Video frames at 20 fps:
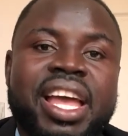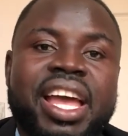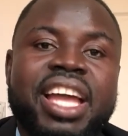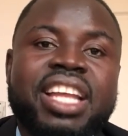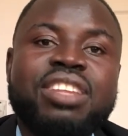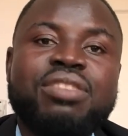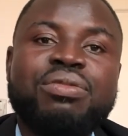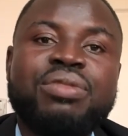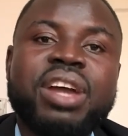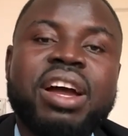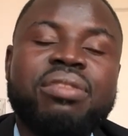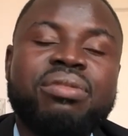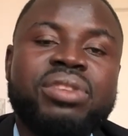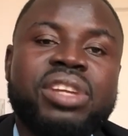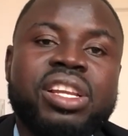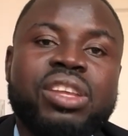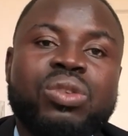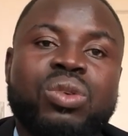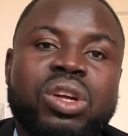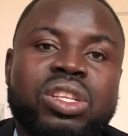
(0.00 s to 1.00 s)
And if you have
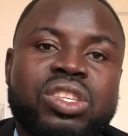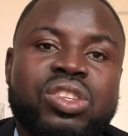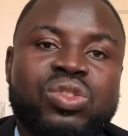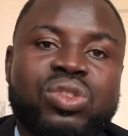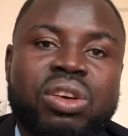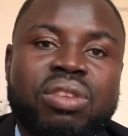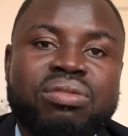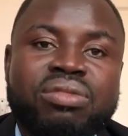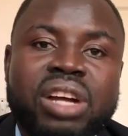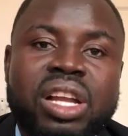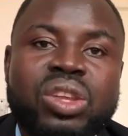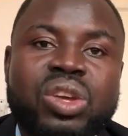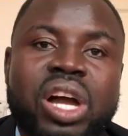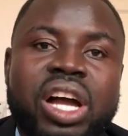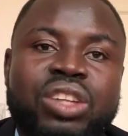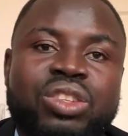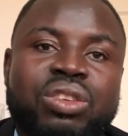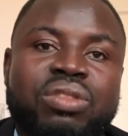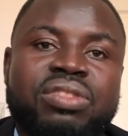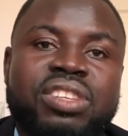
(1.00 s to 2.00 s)
really gotten some value
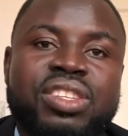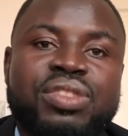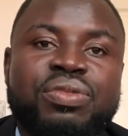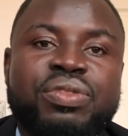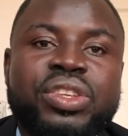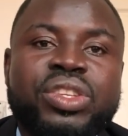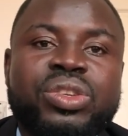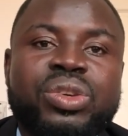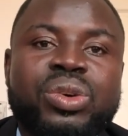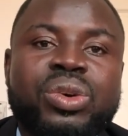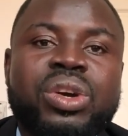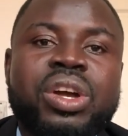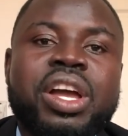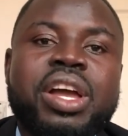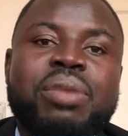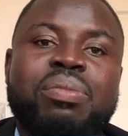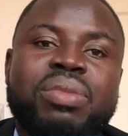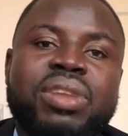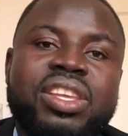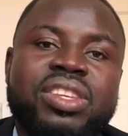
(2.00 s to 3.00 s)
out of this video,
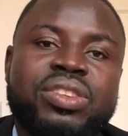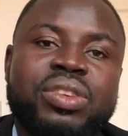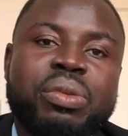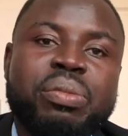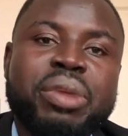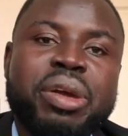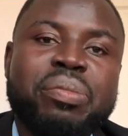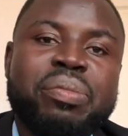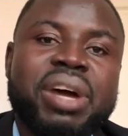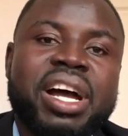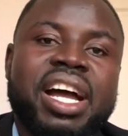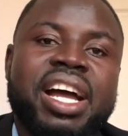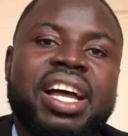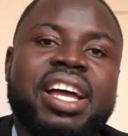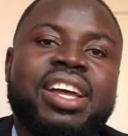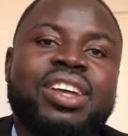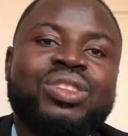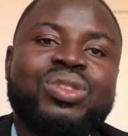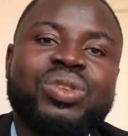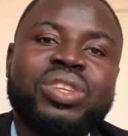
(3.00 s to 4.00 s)
please remember
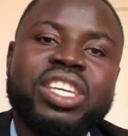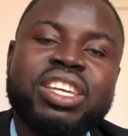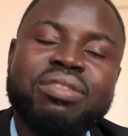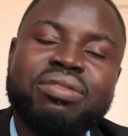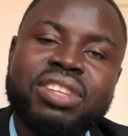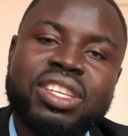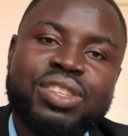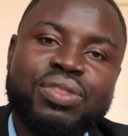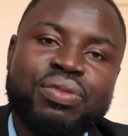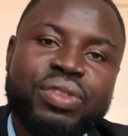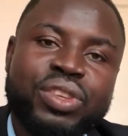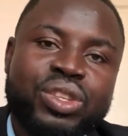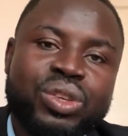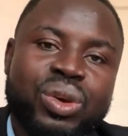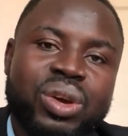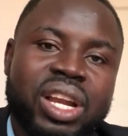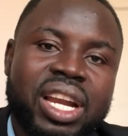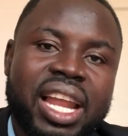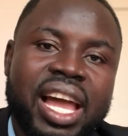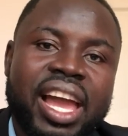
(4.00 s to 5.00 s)
to give this
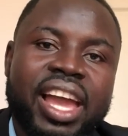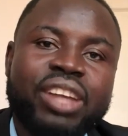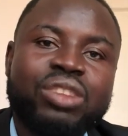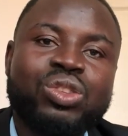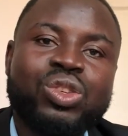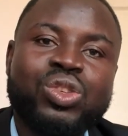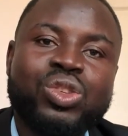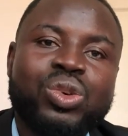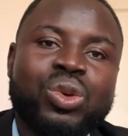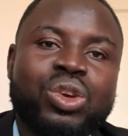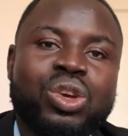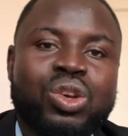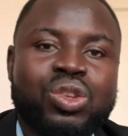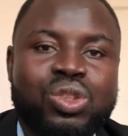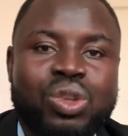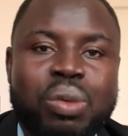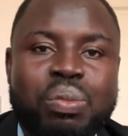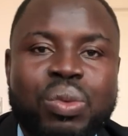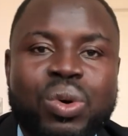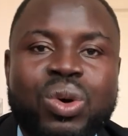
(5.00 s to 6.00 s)
video a like to show your
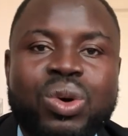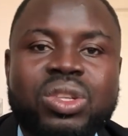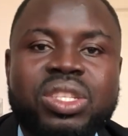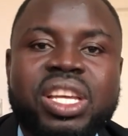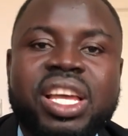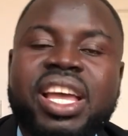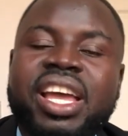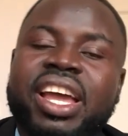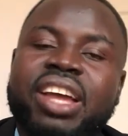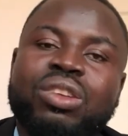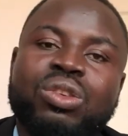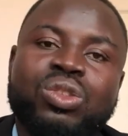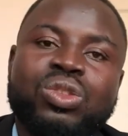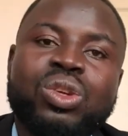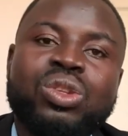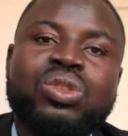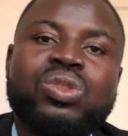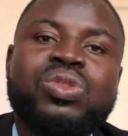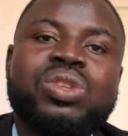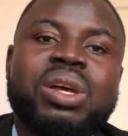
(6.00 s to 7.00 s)
support, and also
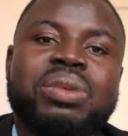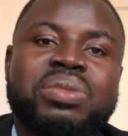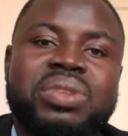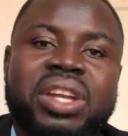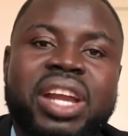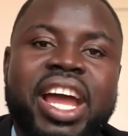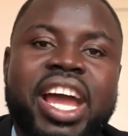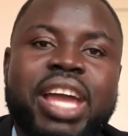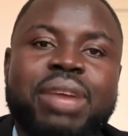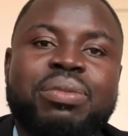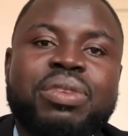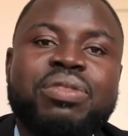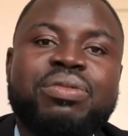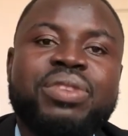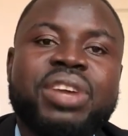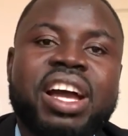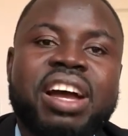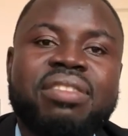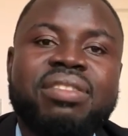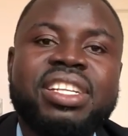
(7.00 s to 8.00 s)
to subscribe if you
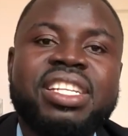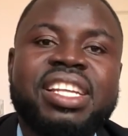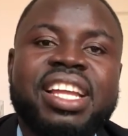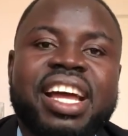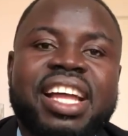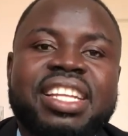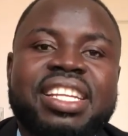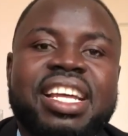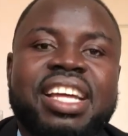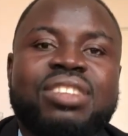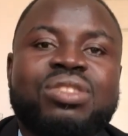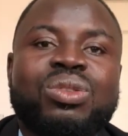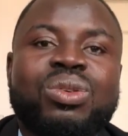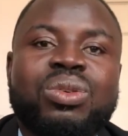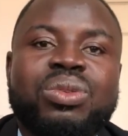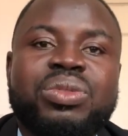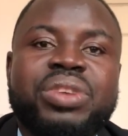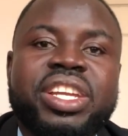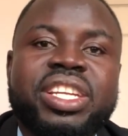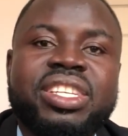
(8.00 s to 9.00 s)
haven't done that
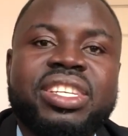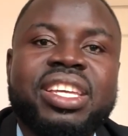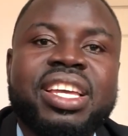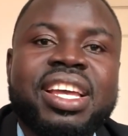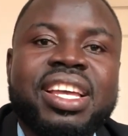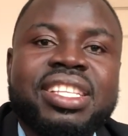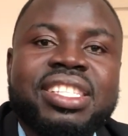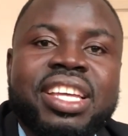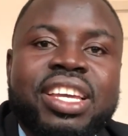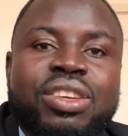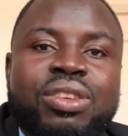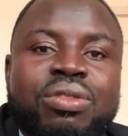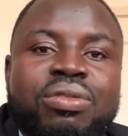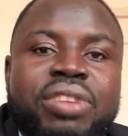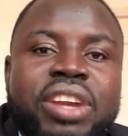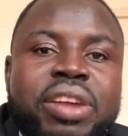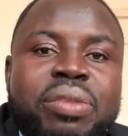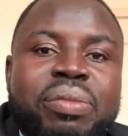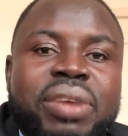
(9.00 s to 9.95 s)
already. Thank you very